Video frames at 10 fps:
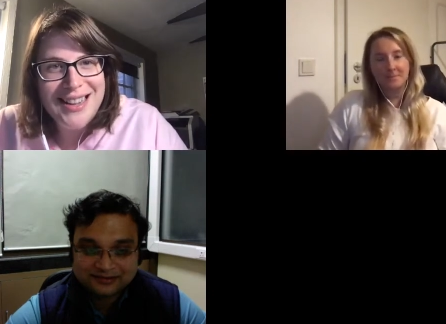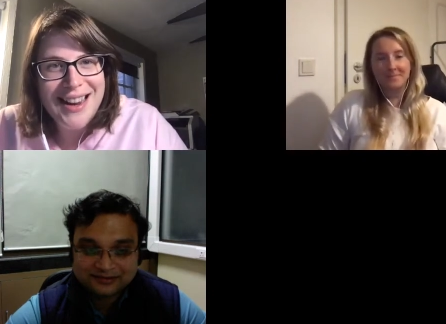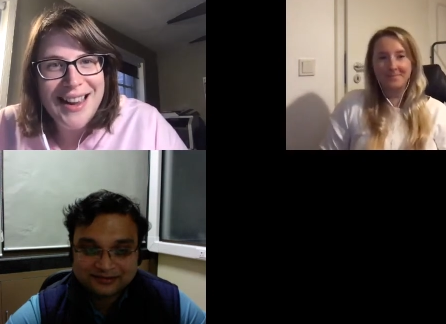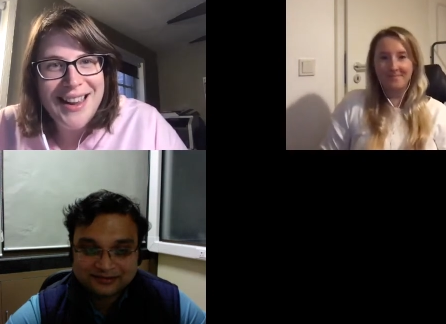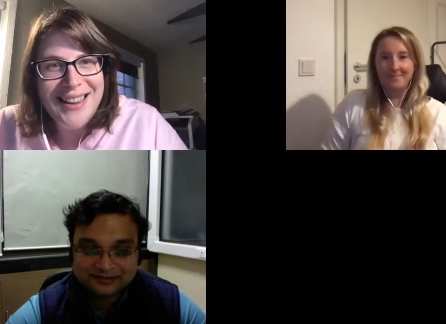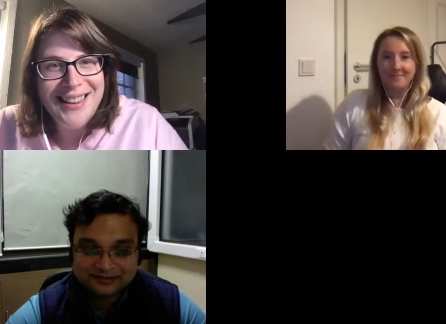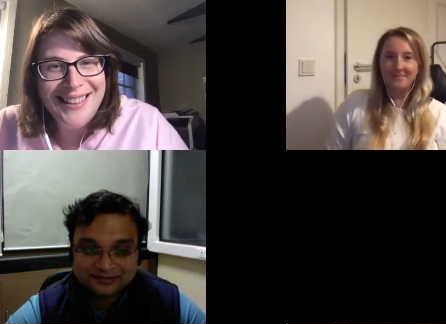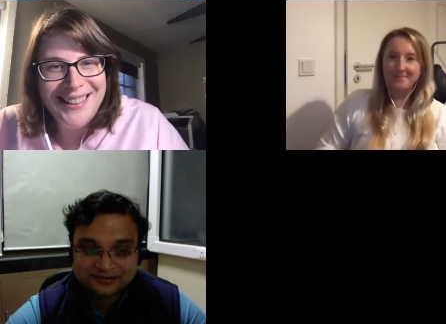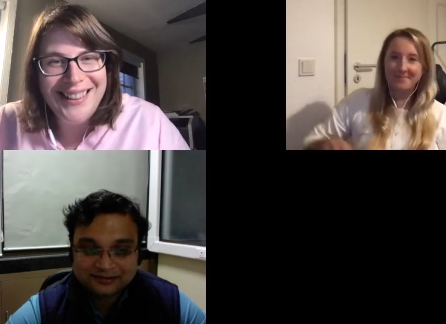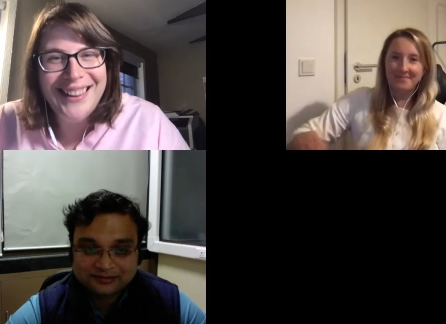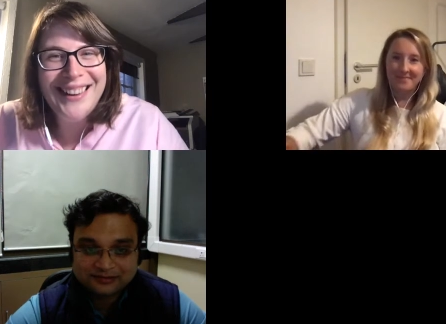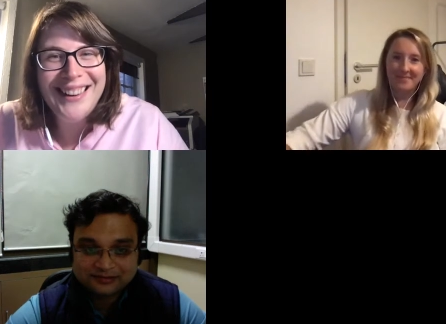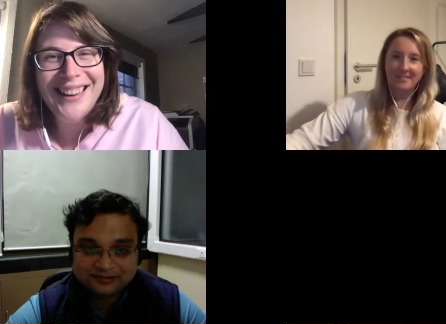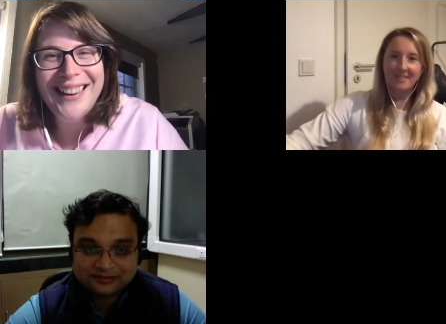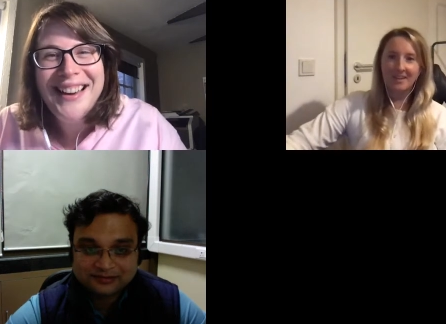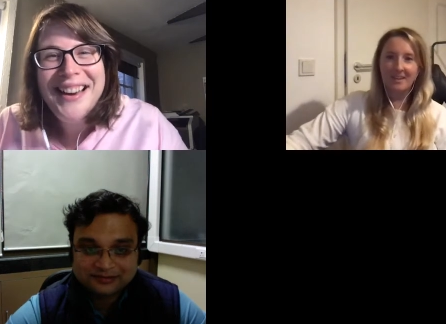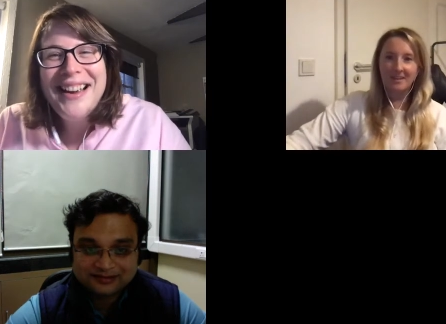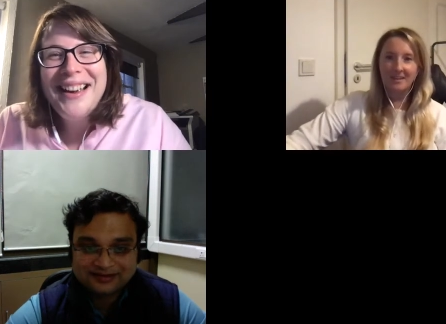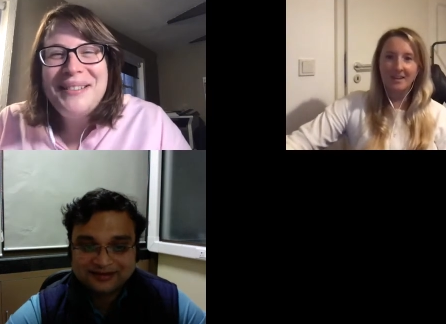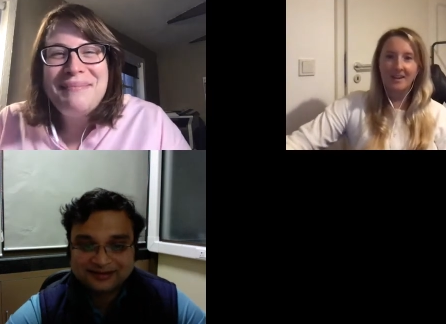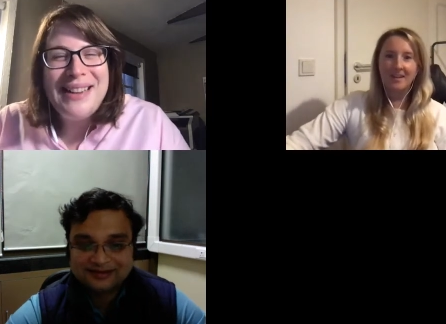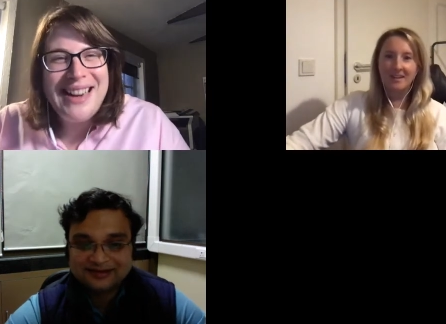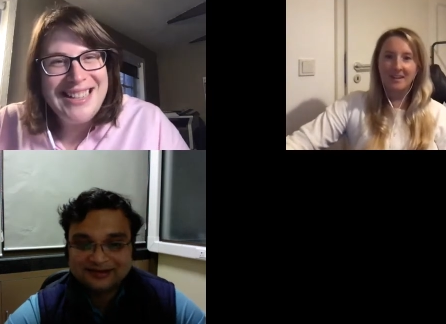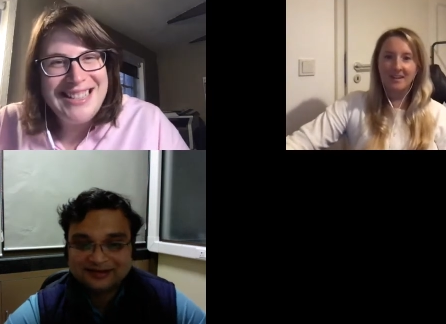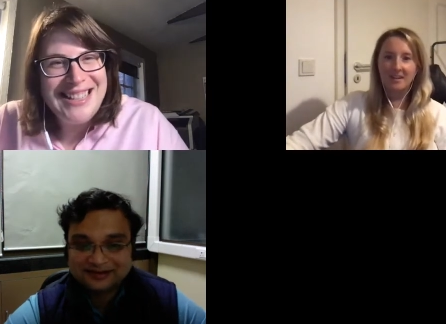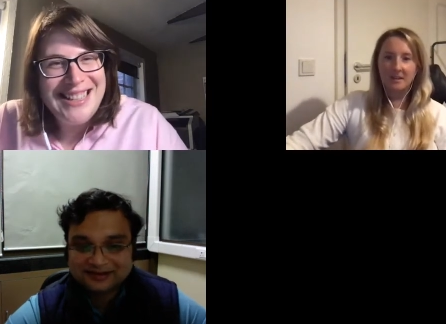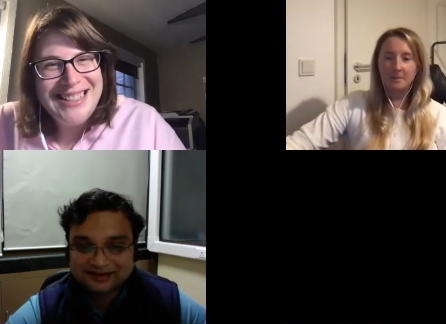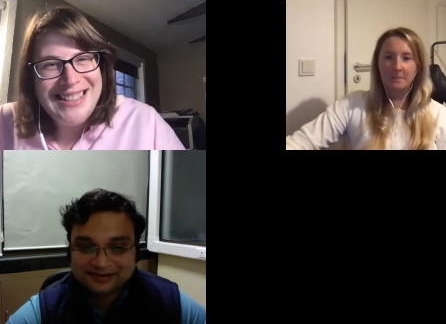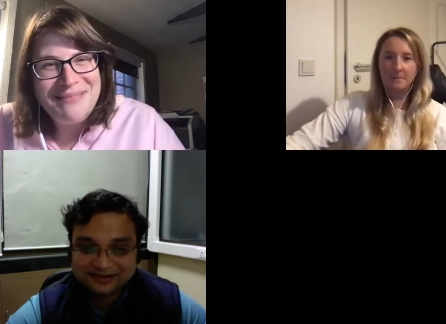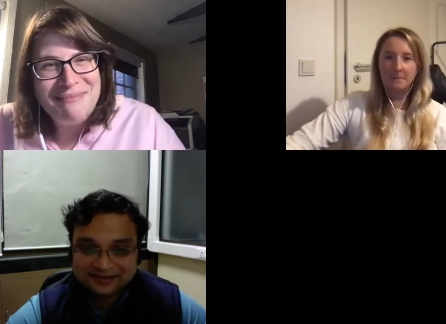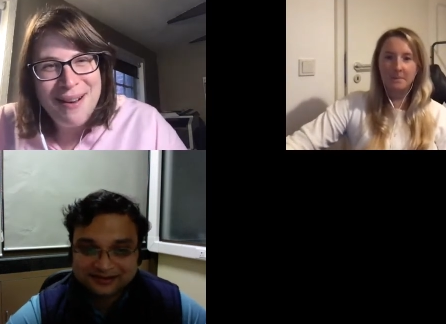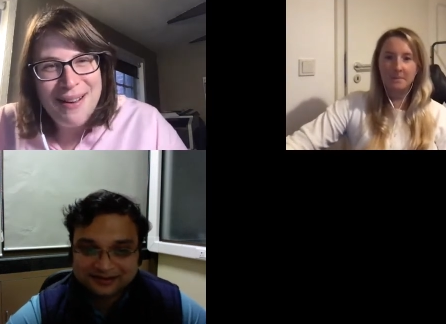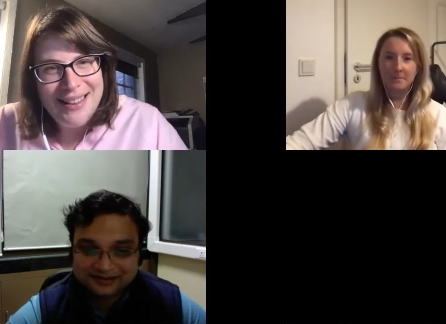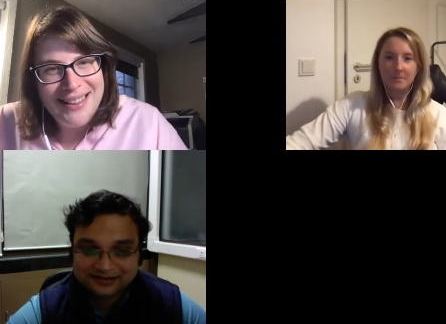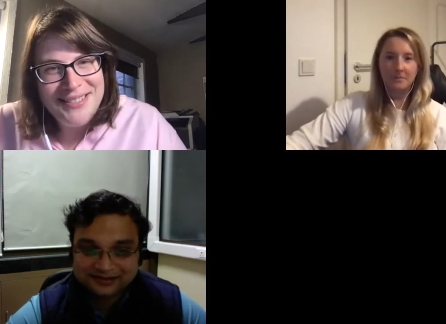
Speaker 1: PhDs abroad?